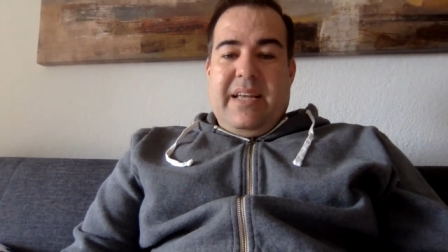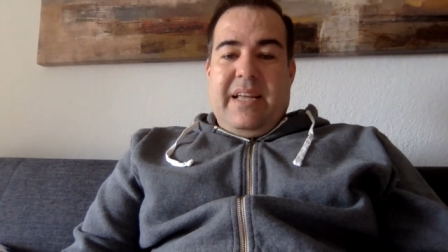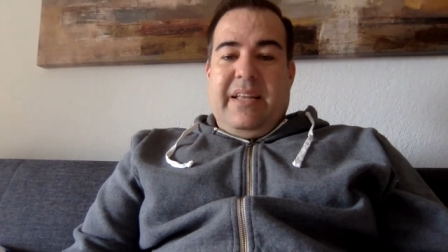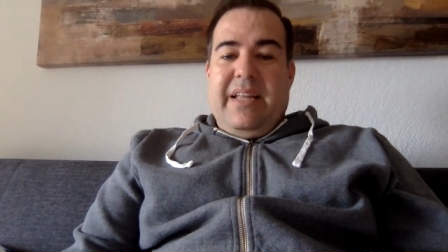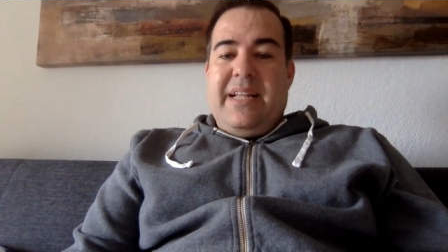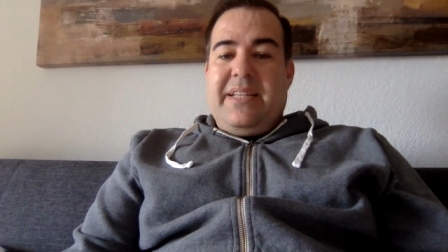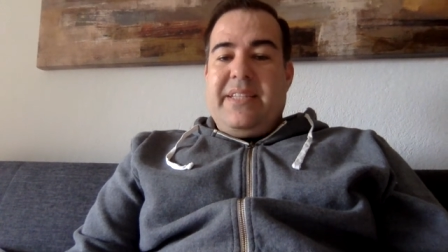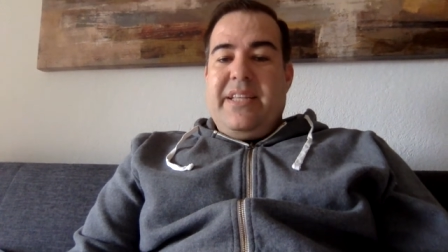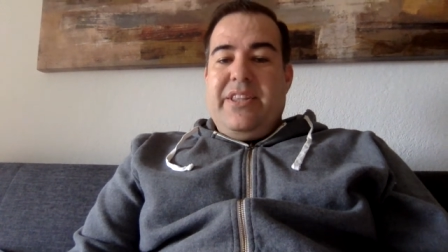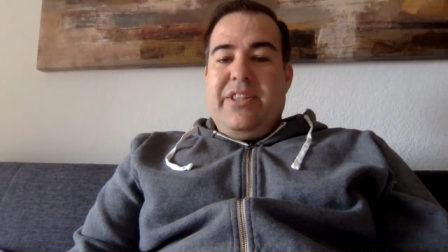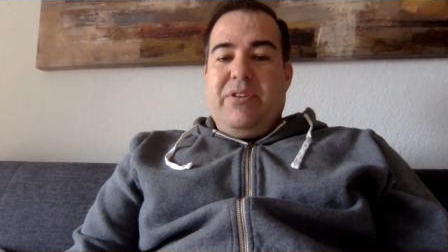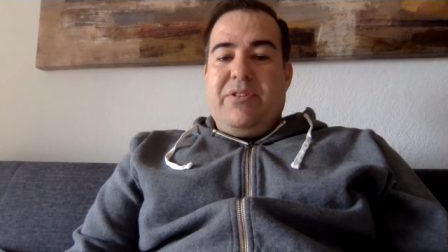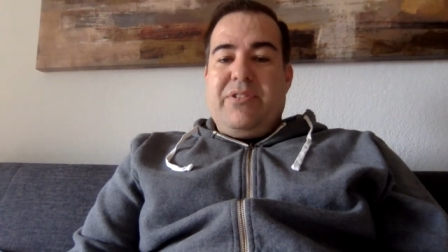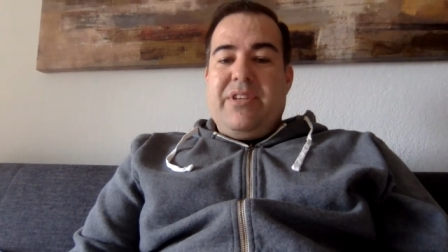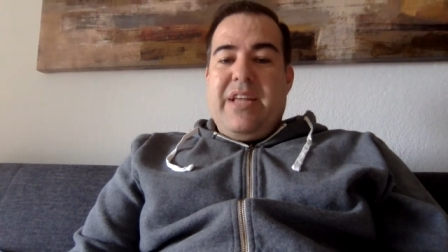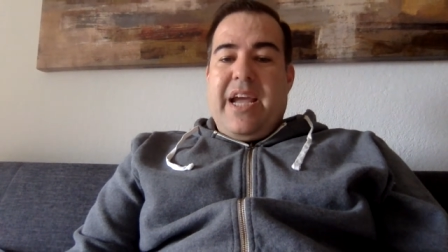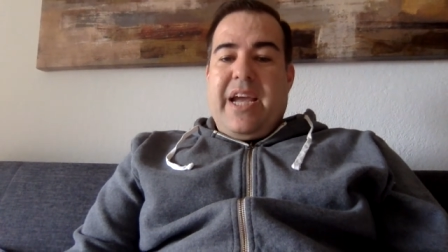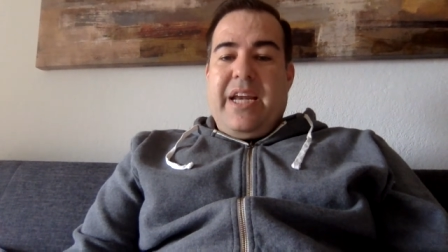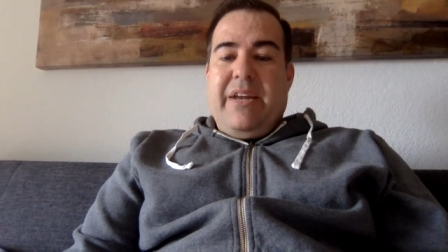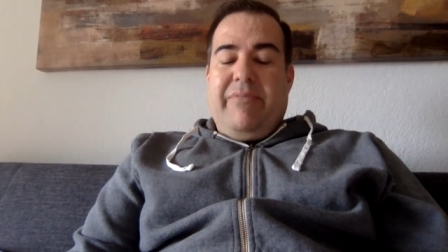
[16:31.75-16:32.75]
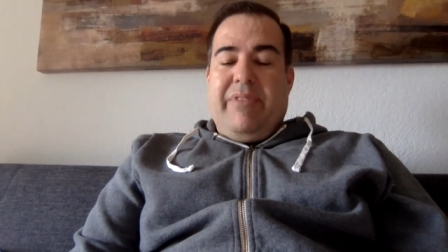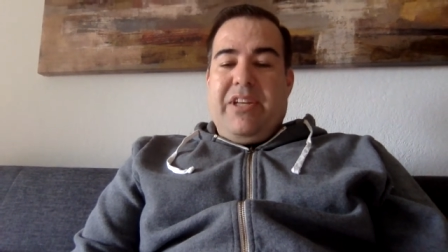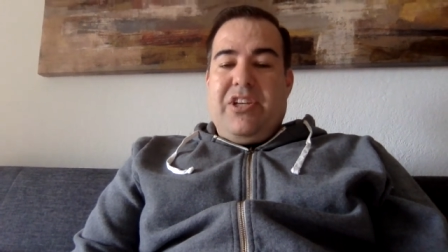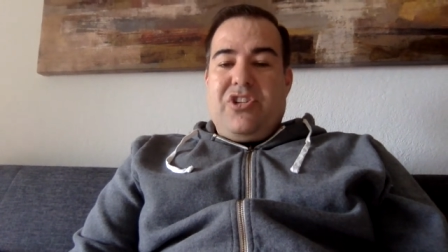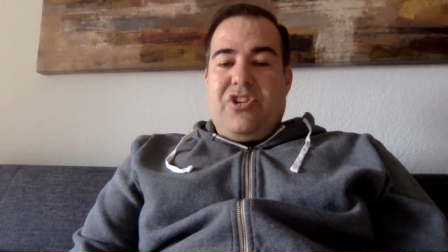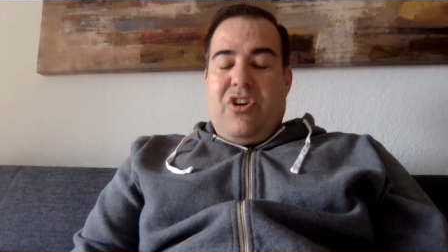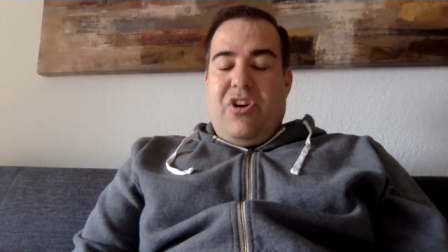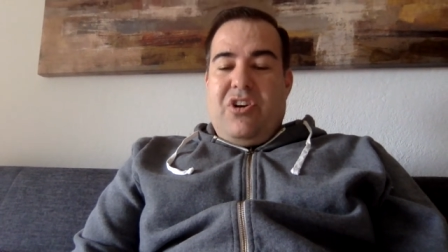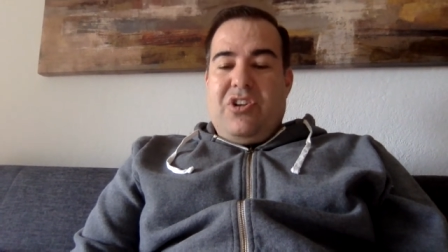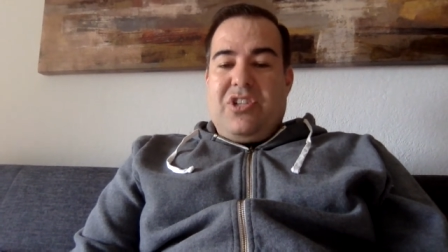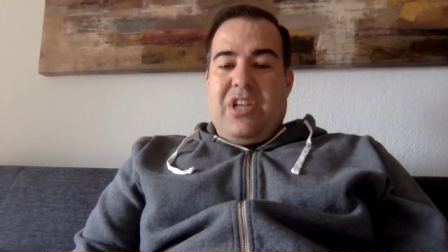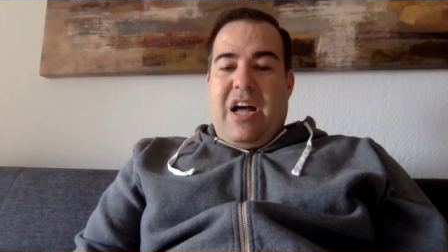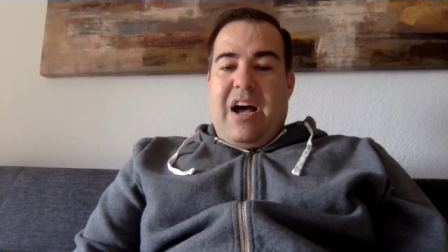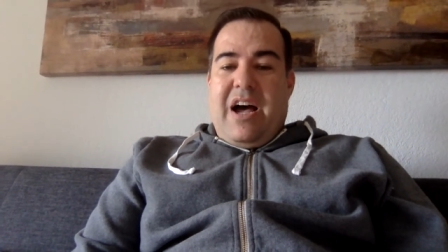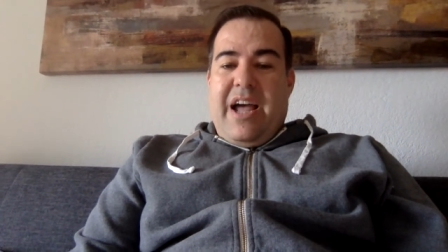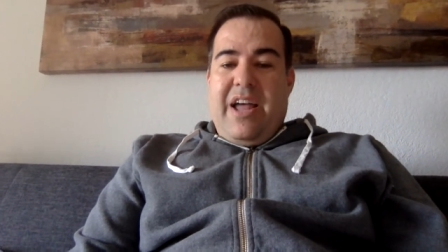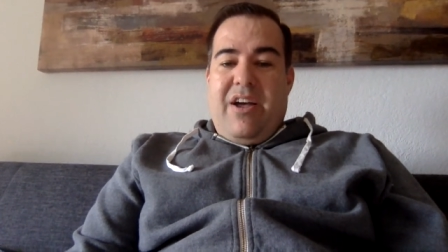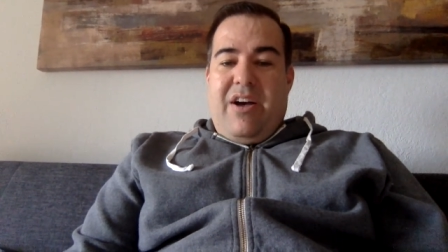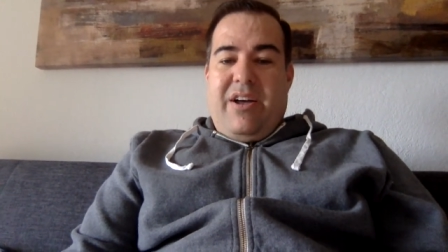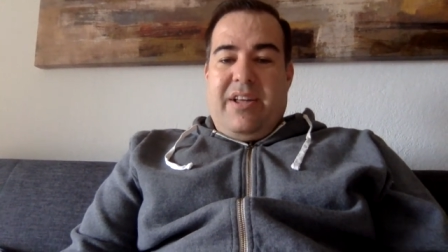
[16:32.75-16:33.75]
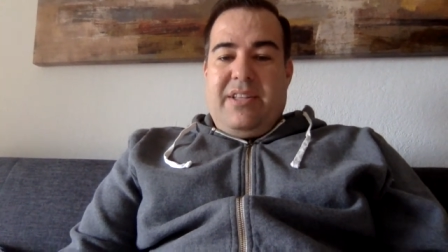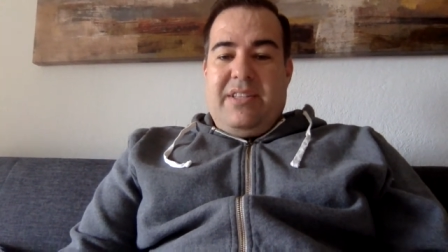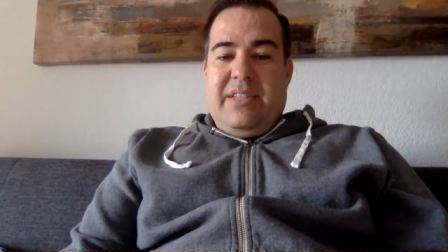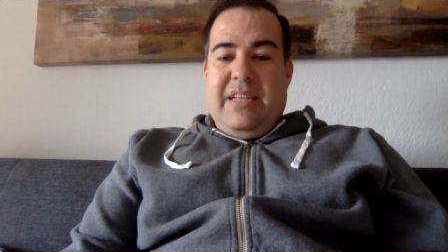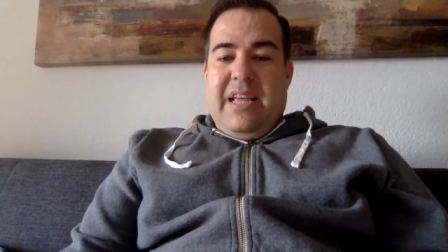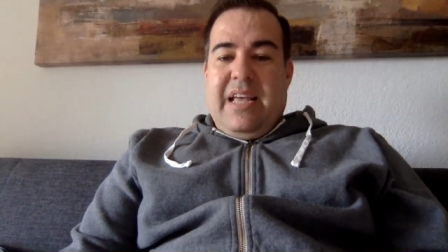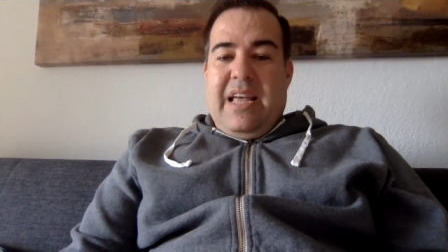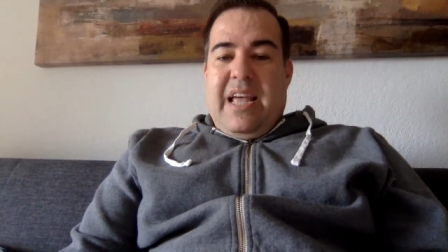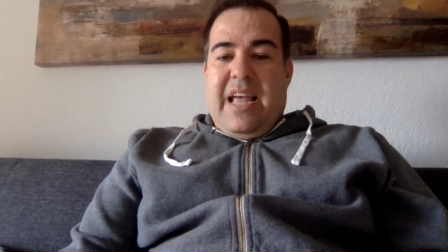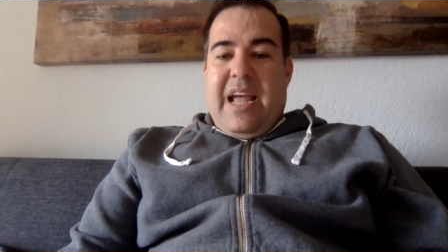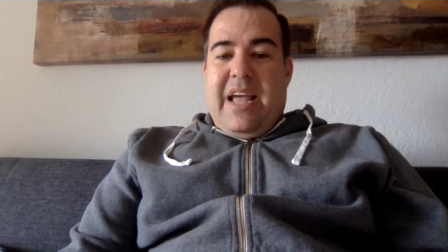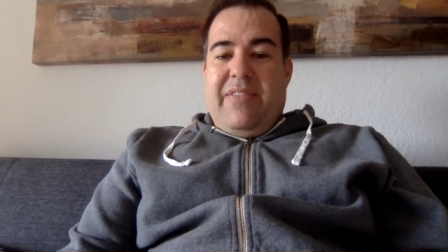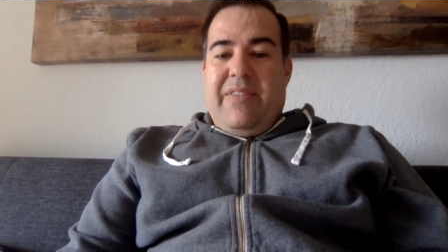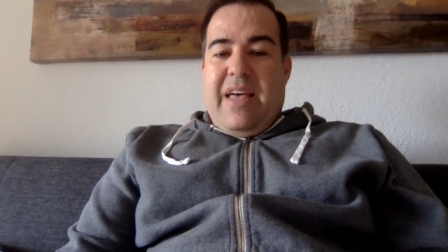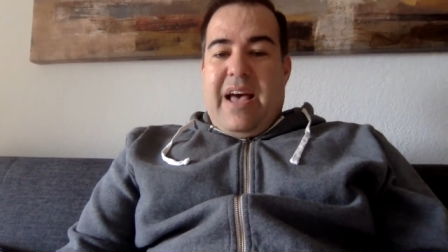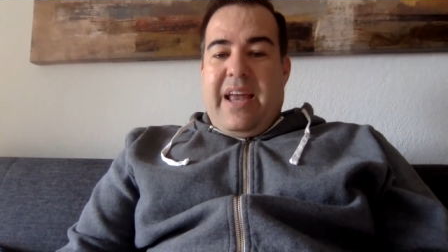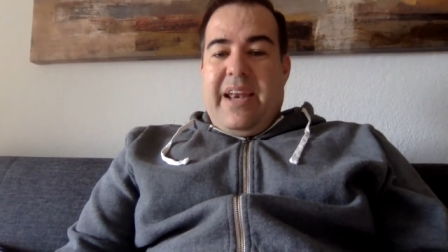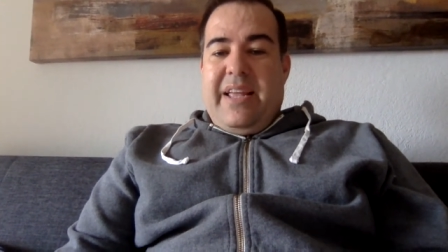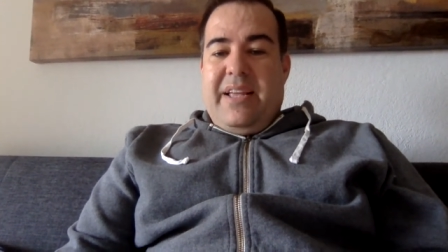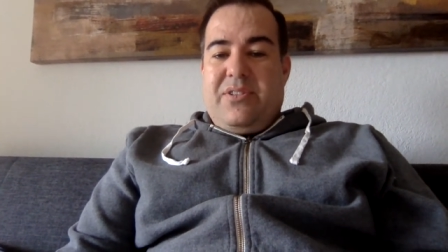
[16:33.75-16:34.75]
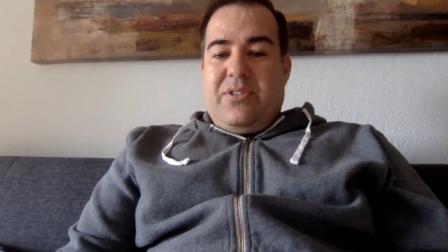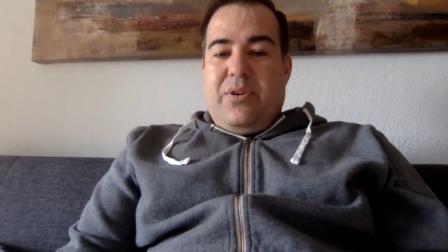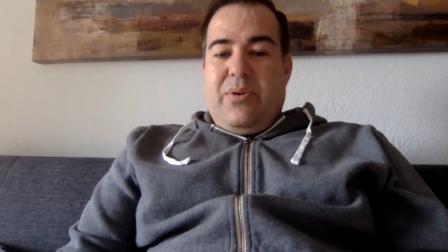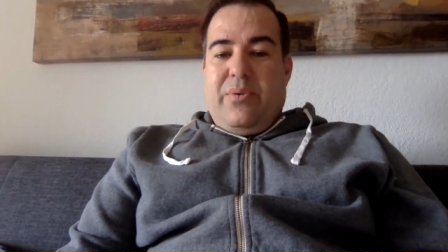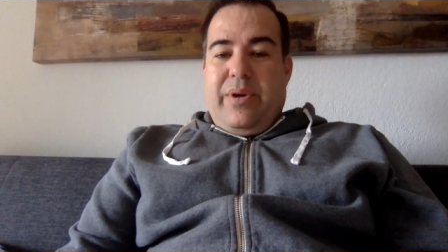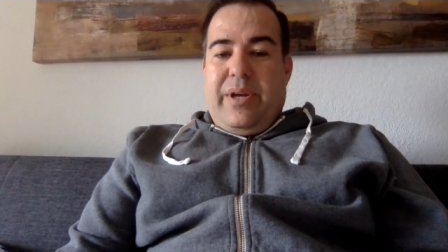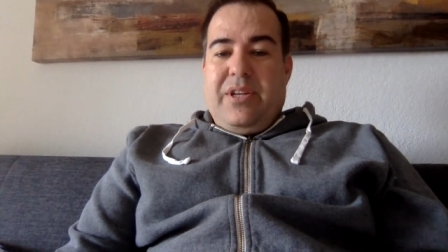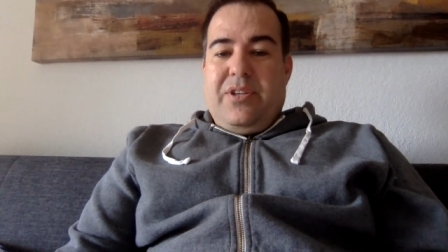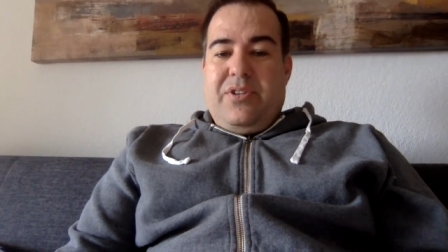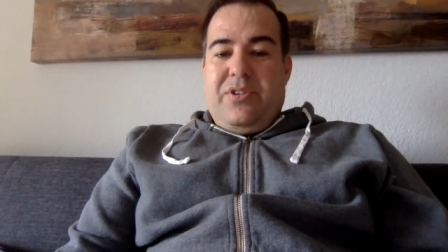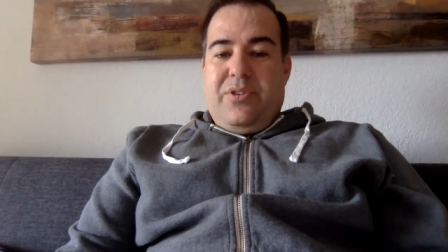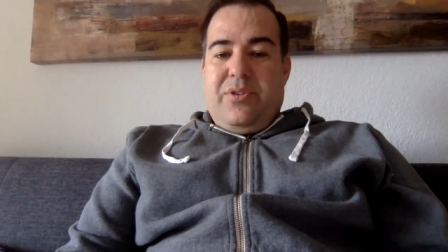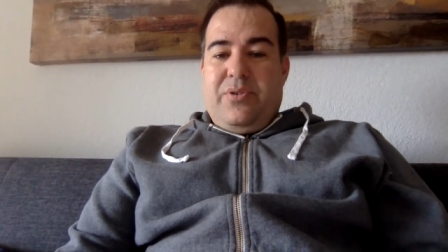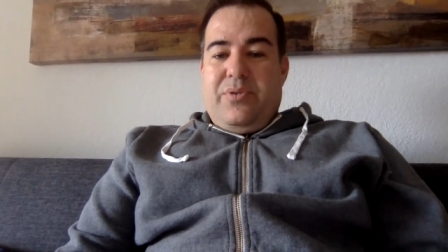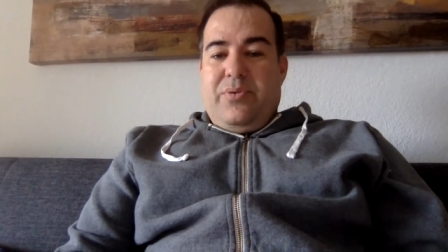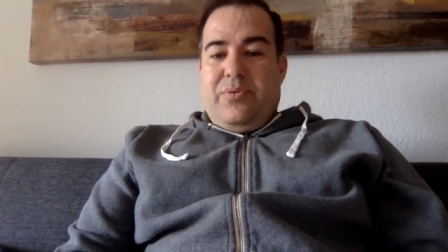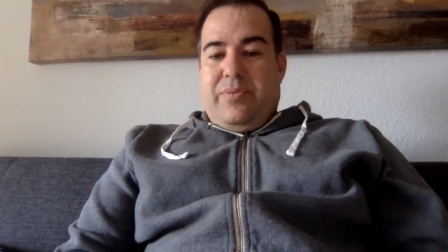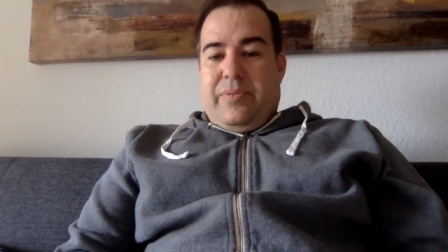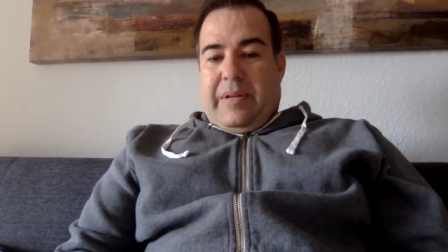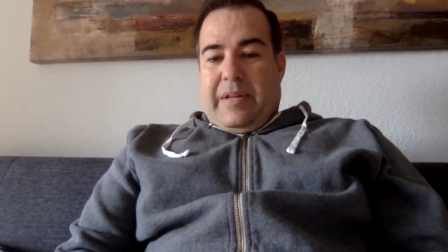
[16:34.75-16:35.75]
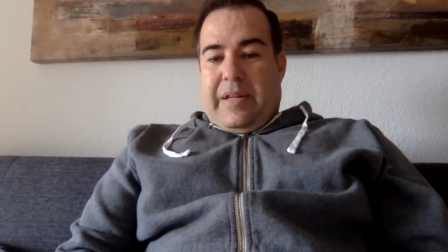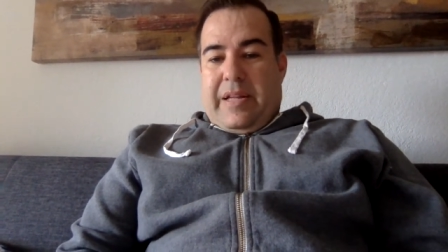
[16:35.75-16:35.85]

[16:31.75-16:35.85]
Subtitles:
lets in those negatively charged ions, and that is going to